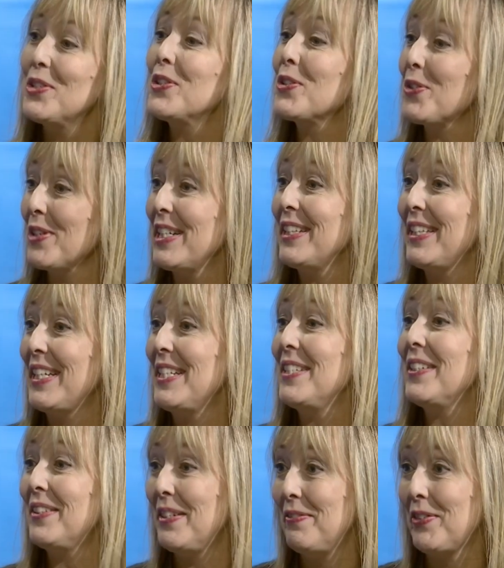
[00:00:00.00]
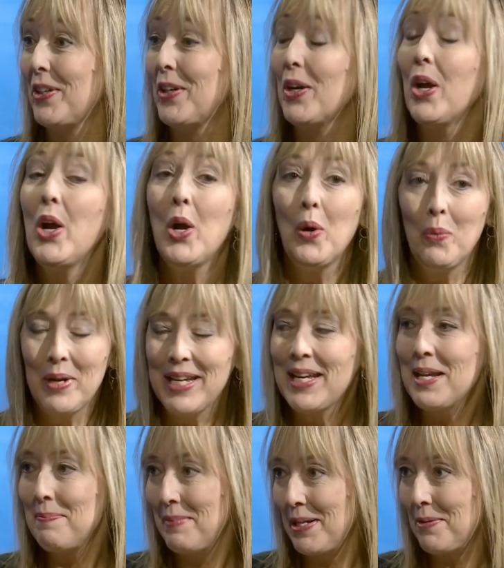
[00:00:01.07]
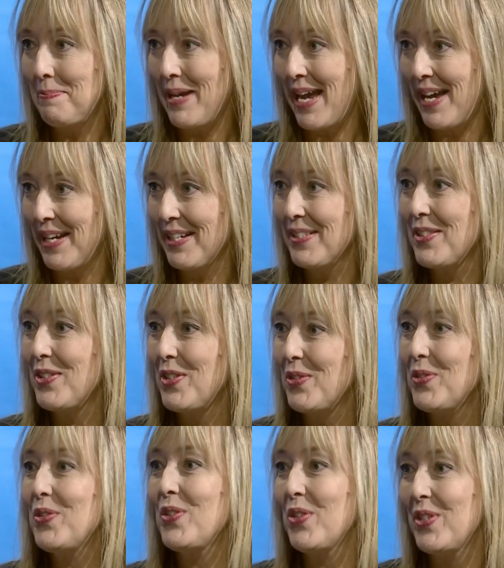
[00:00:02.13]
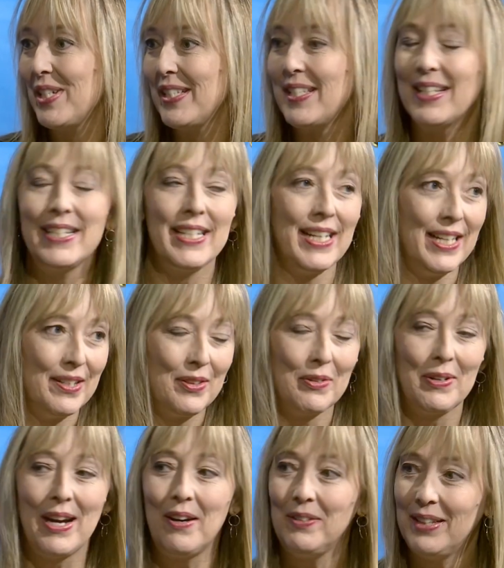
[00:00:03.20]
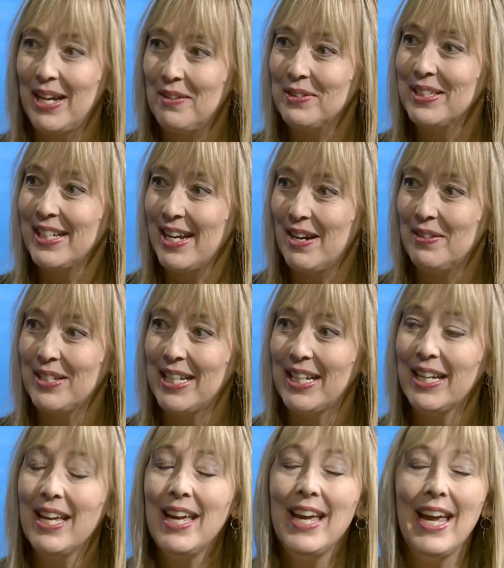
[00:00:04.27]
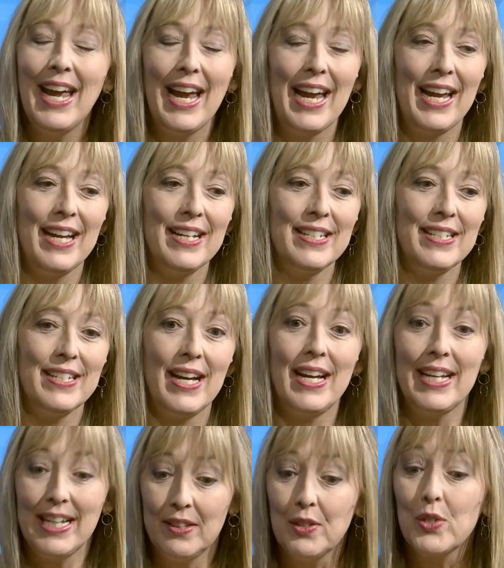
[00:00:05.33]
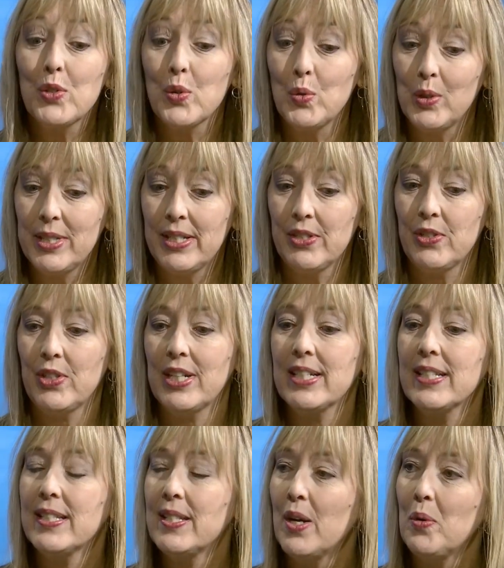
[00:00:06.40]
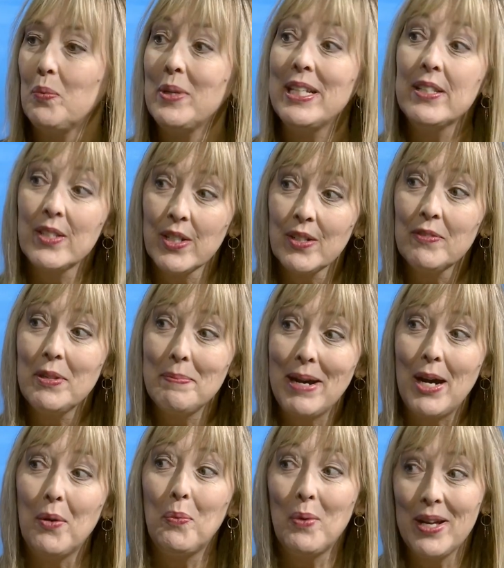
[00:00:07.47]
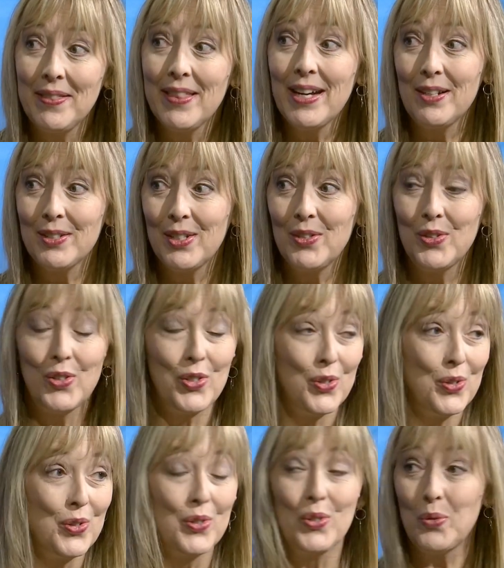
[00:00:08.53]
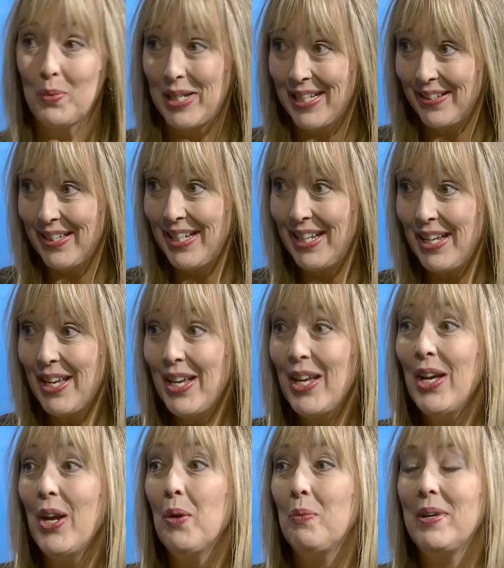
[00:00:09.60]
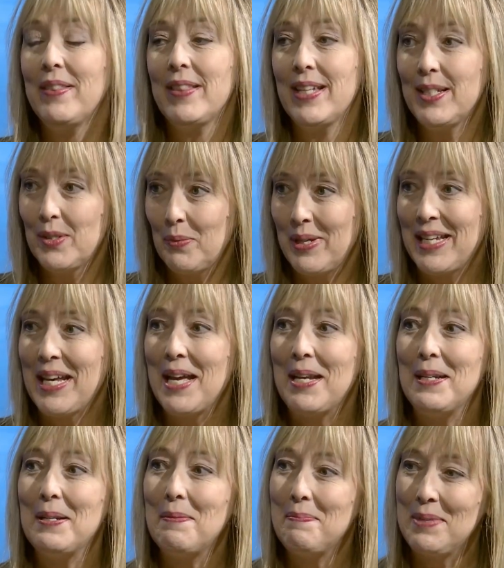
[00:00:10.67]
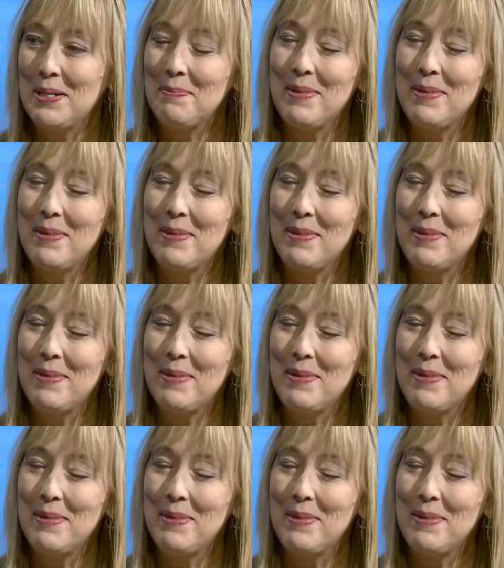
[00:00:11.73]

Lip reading: discreetly deliver weekend meal bags to students in need throughout Loudoun County and in the school districts. So we serve about 1,000 students weekly with these weekend meal